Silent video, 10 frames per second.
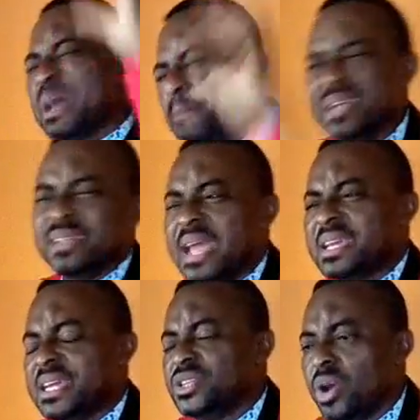from
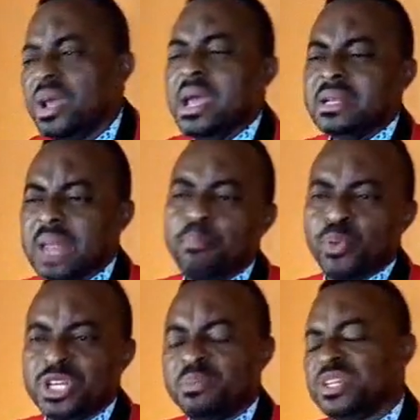Serpentine Kingdom
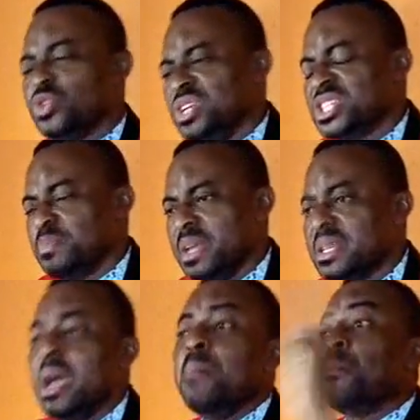that put him into
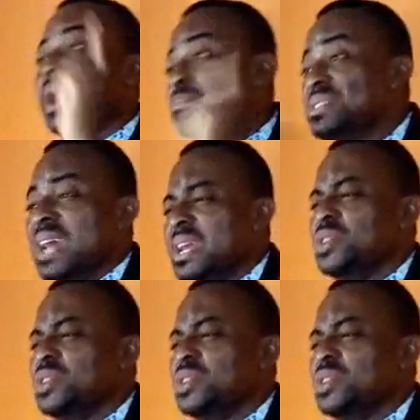this mess. But